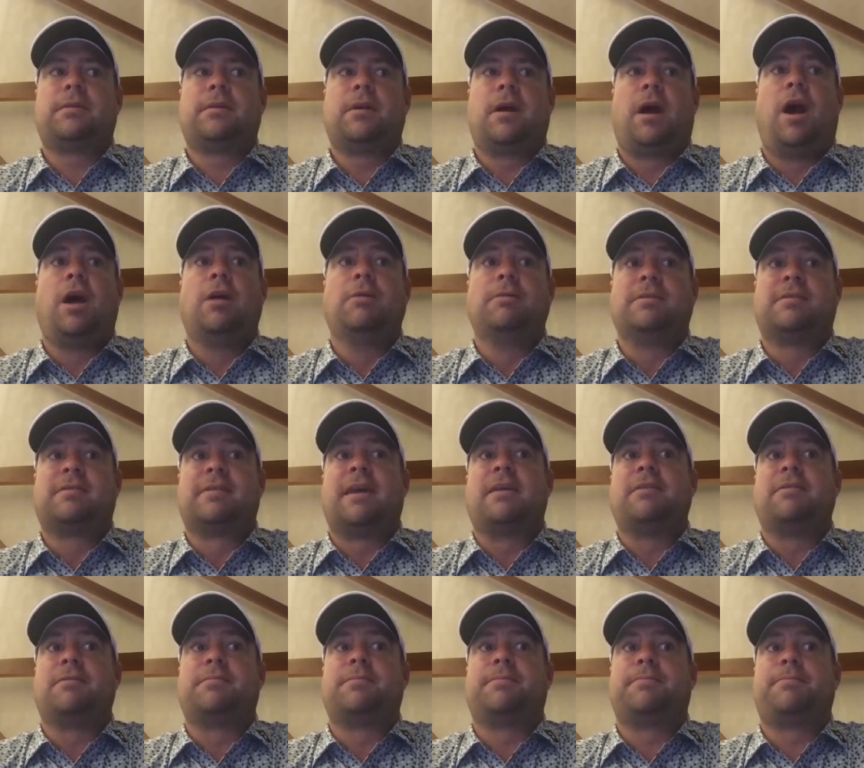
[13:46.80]
I would
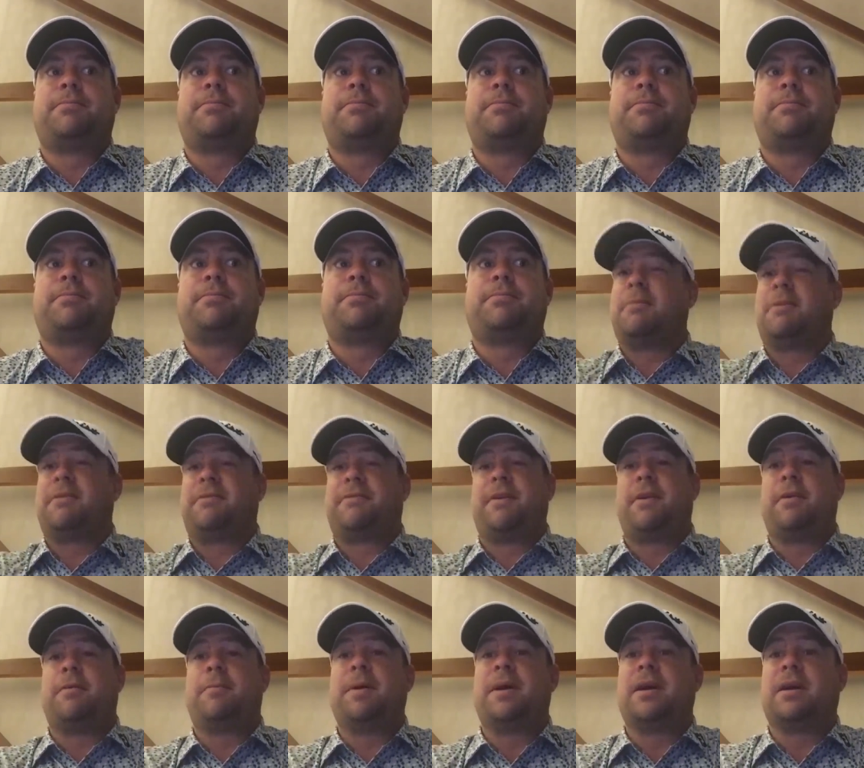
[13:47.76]
say, would probably make me
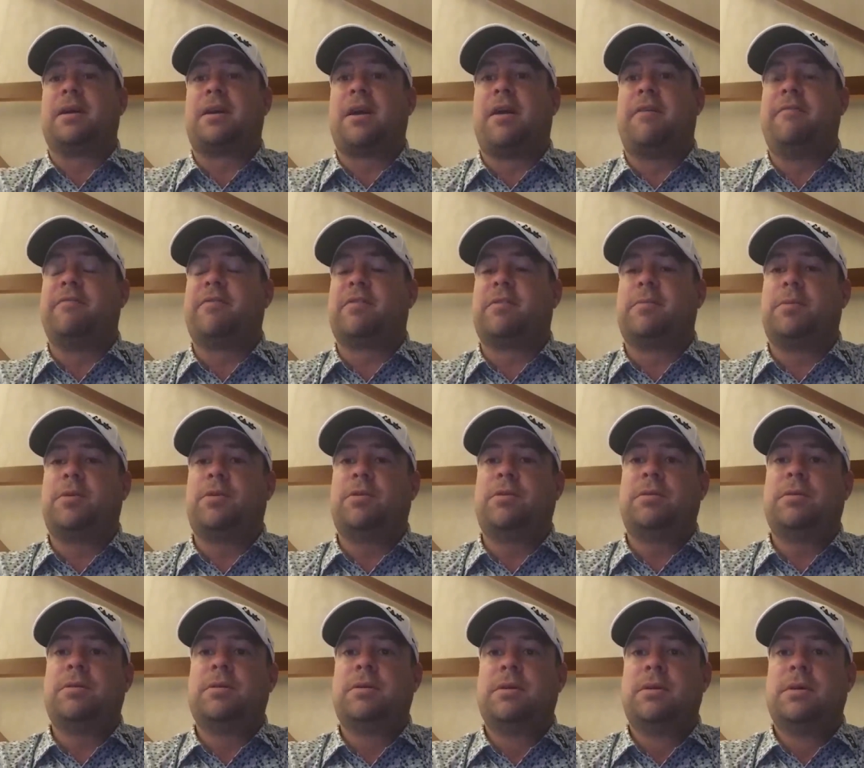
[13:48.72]
feel a bit uncomfortable.
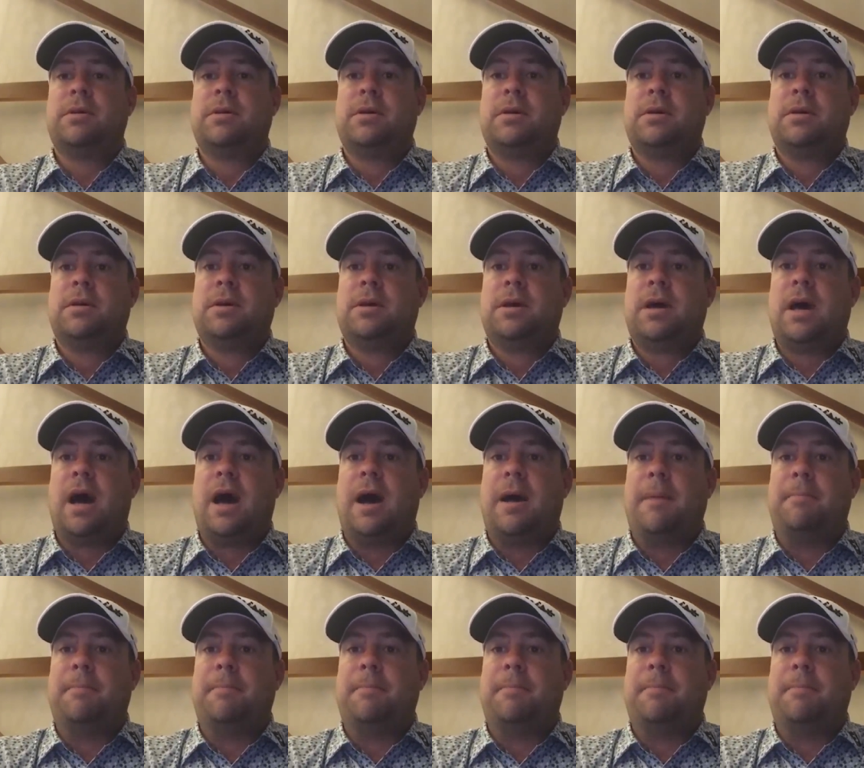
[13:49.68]
Yeah.